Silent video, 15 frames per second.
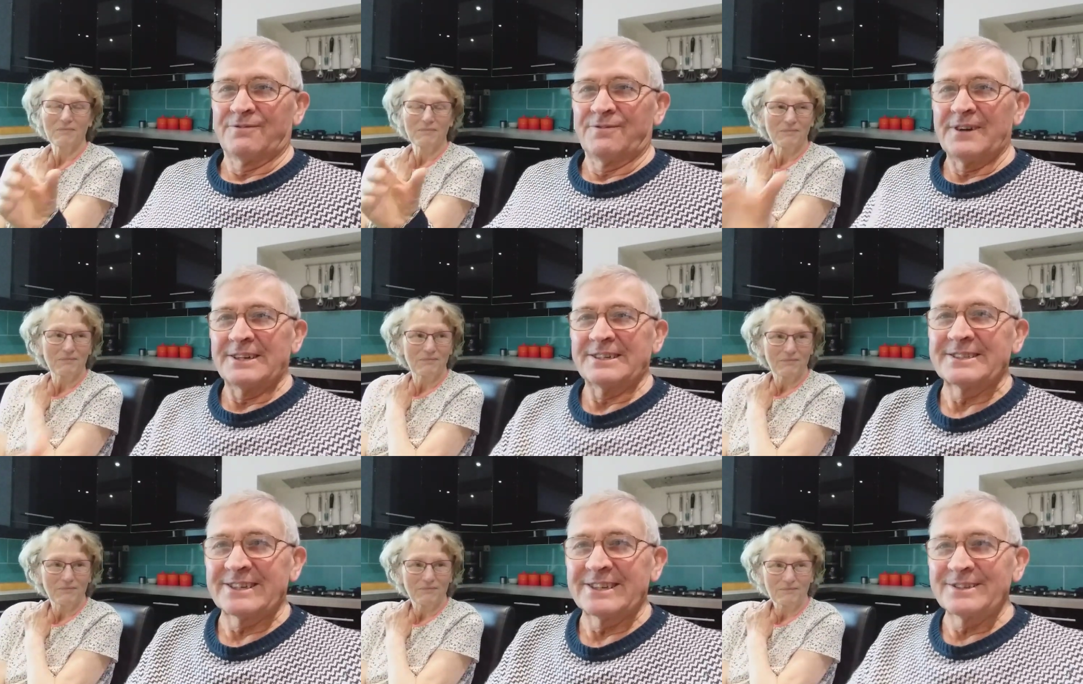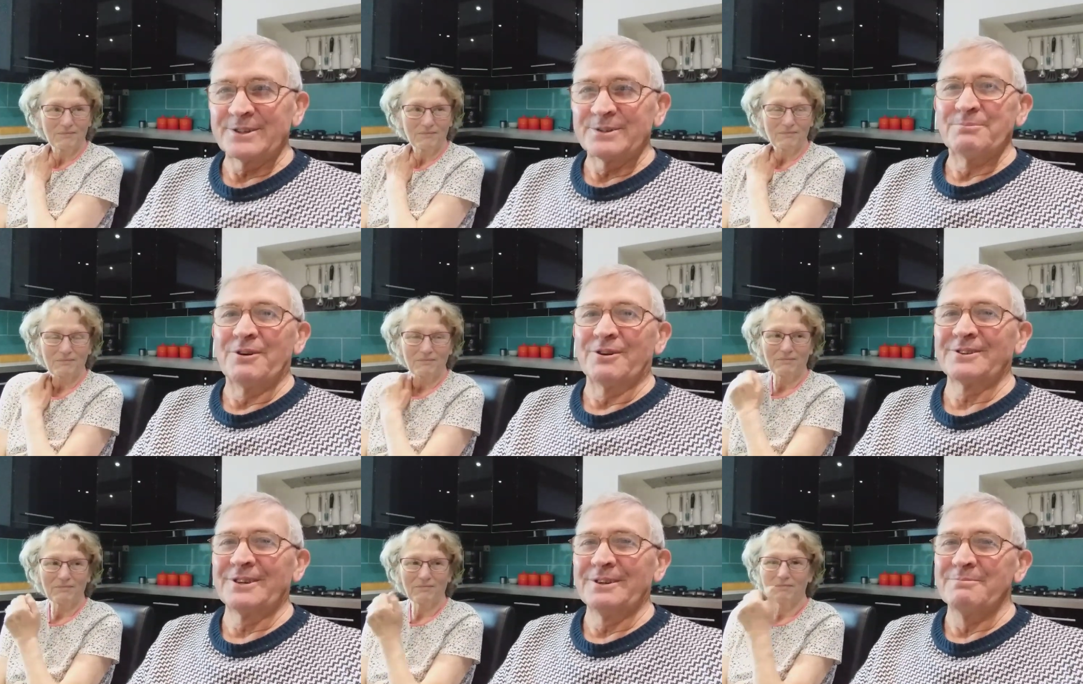Speaker 1: finding the
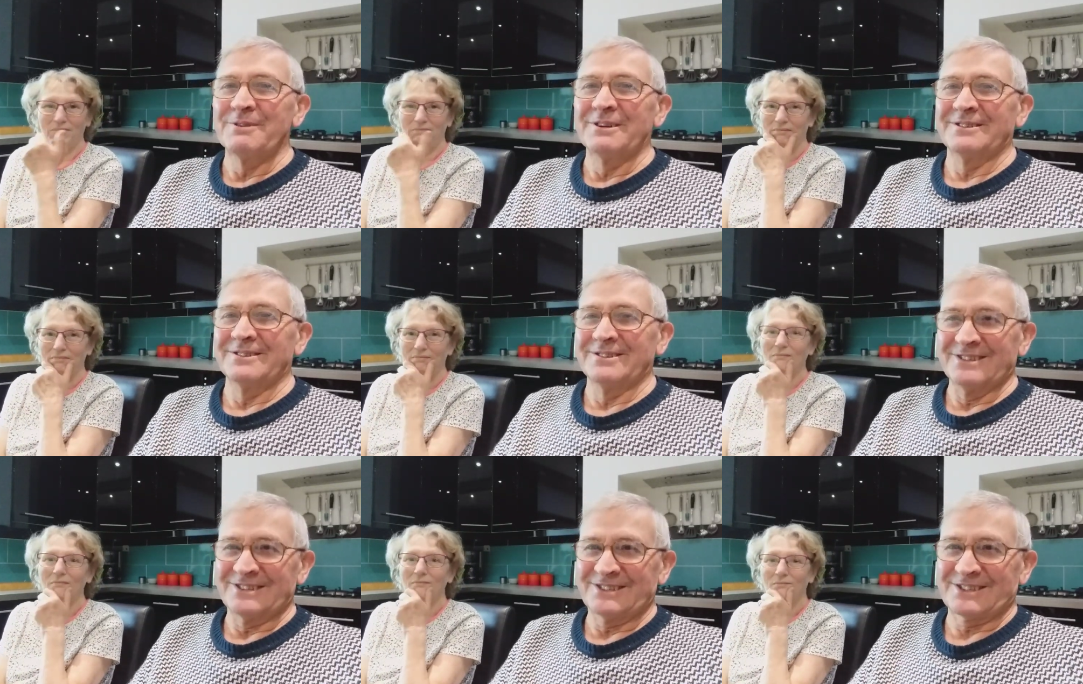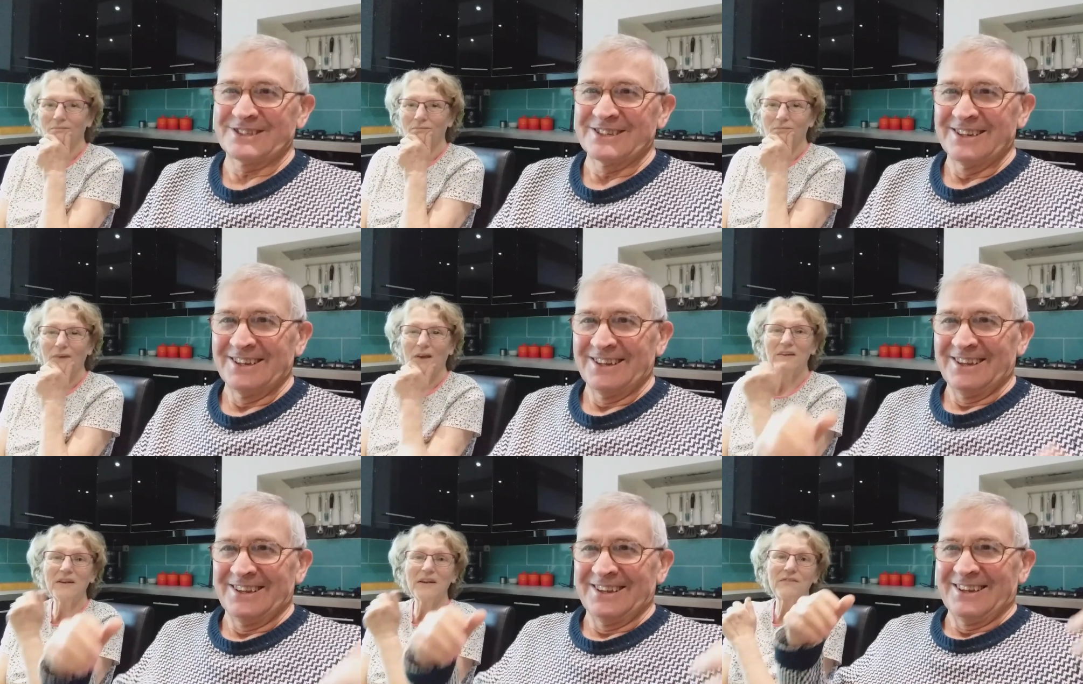monuments.
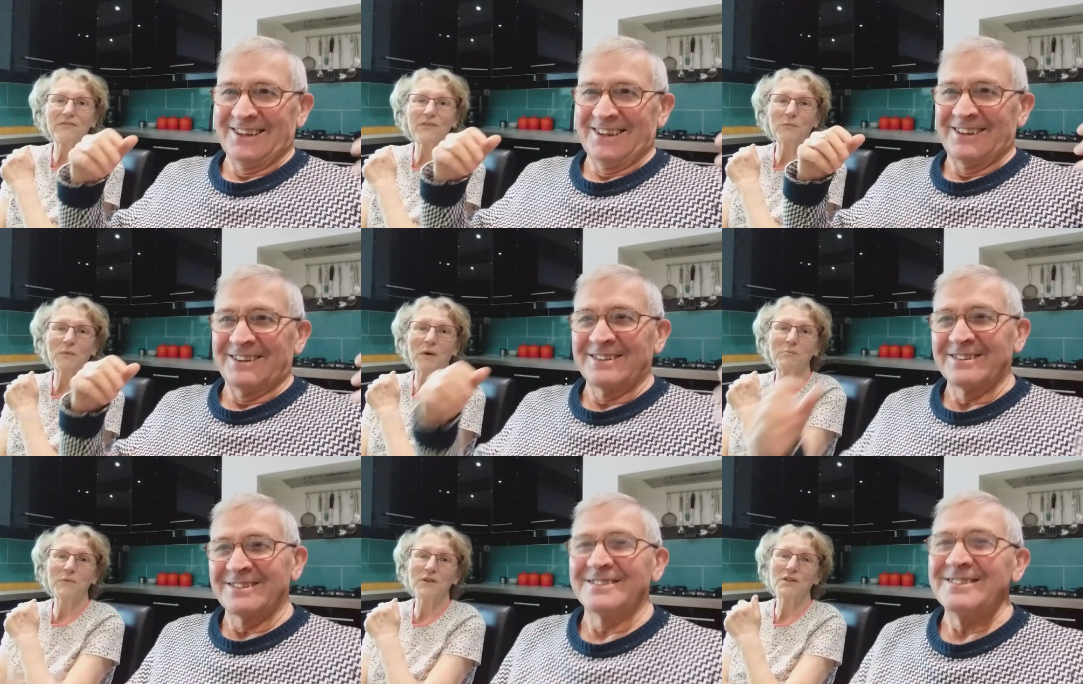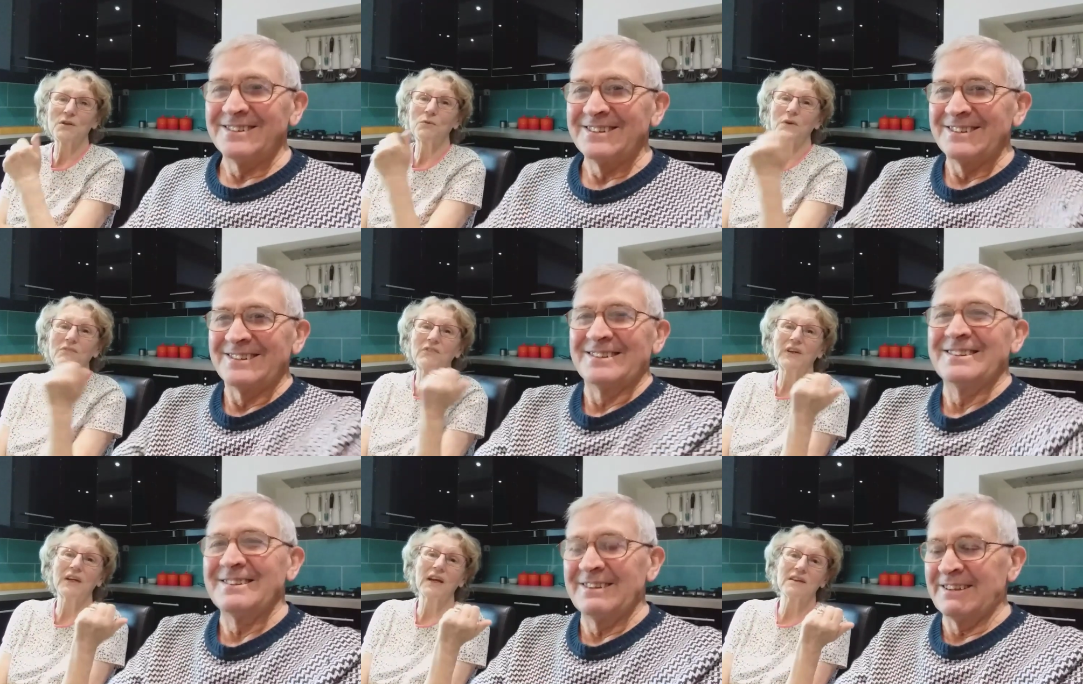
Speaker 2: And even when we do,
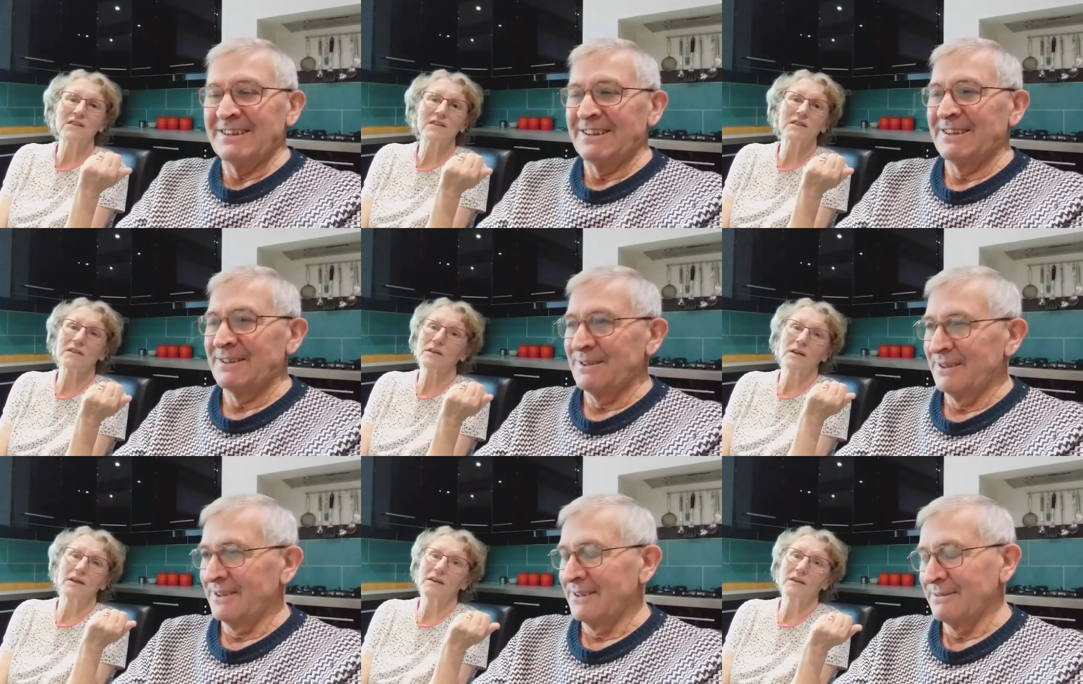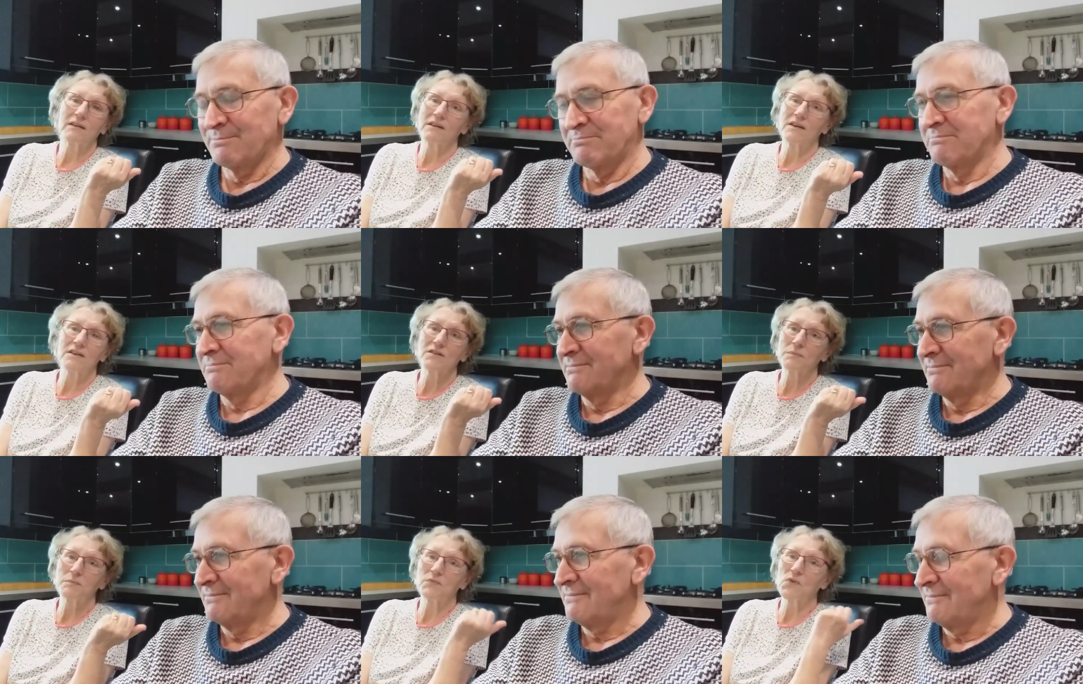if I guess
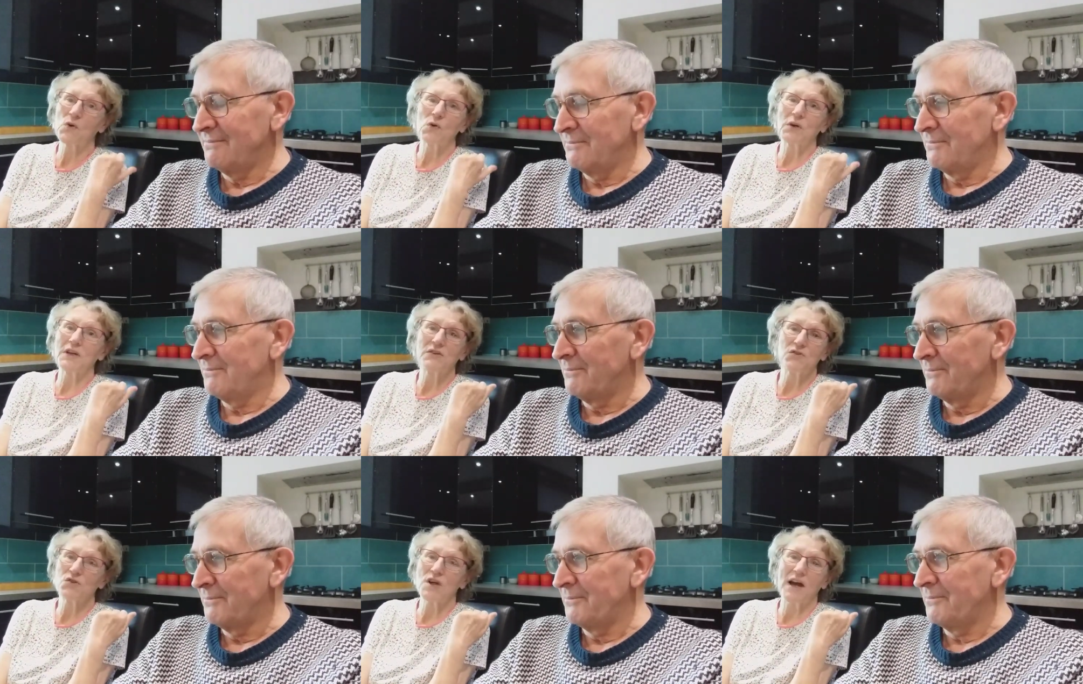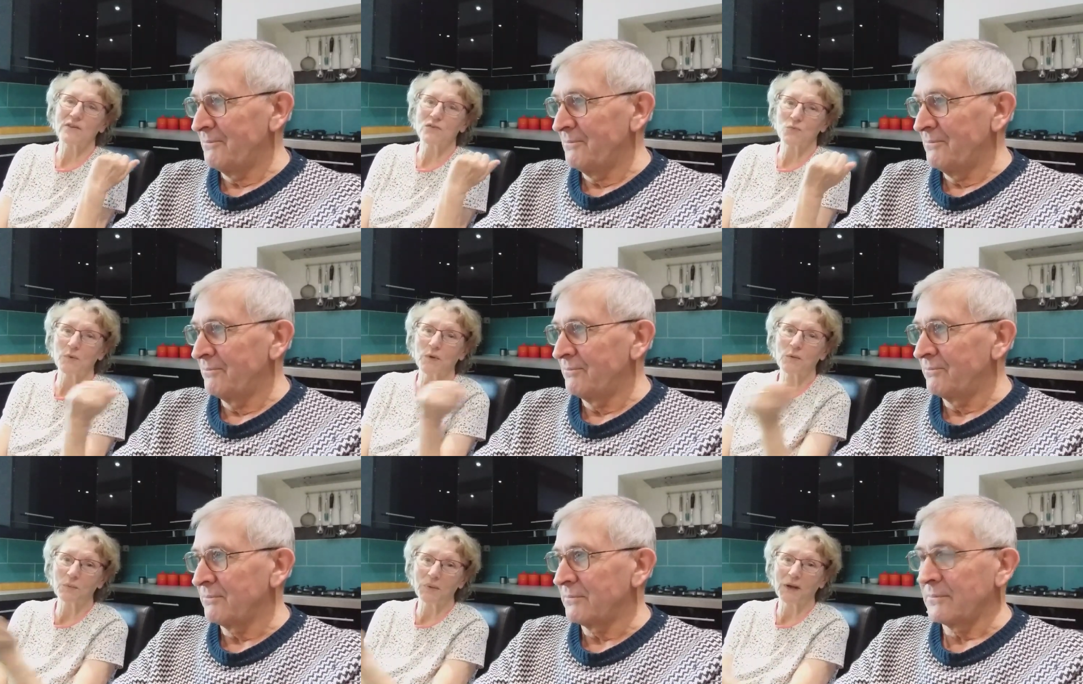his phone ain't charged
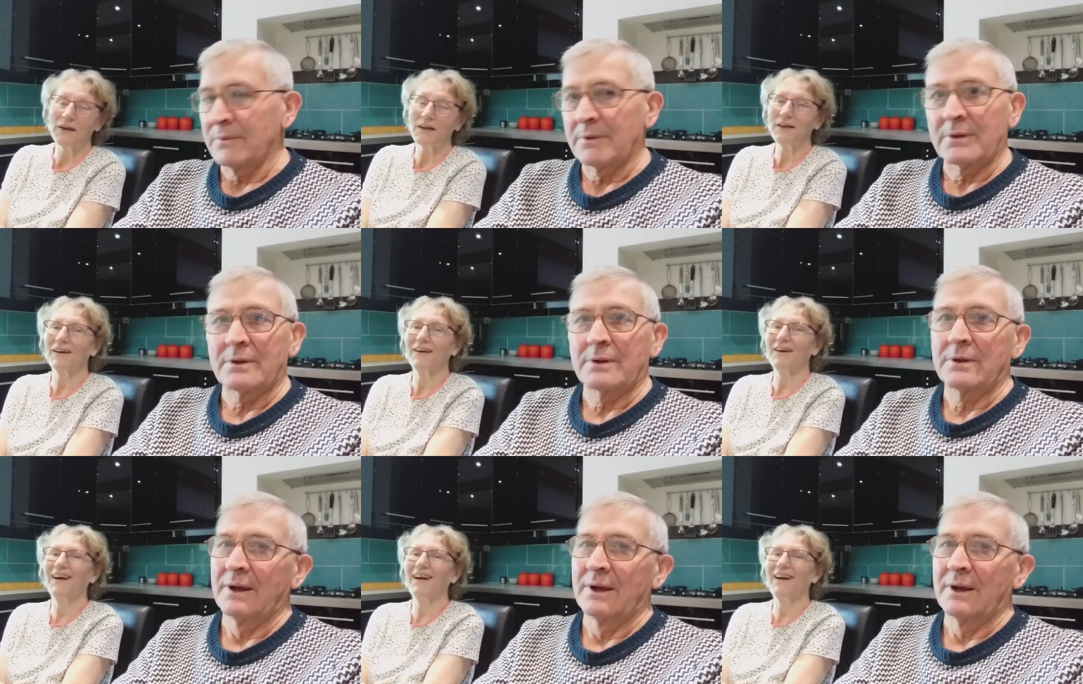properly.